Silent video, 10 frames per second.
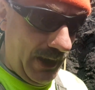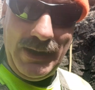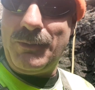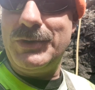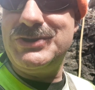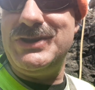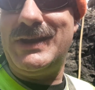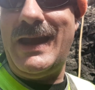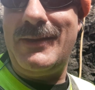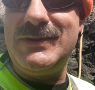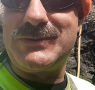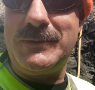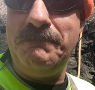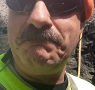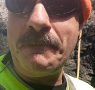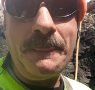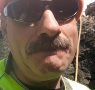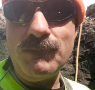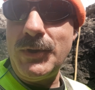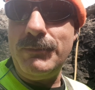and I'm going to shit can this one,
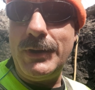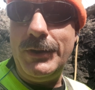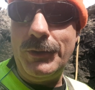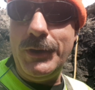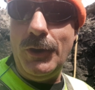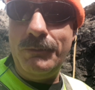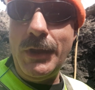but I don't know.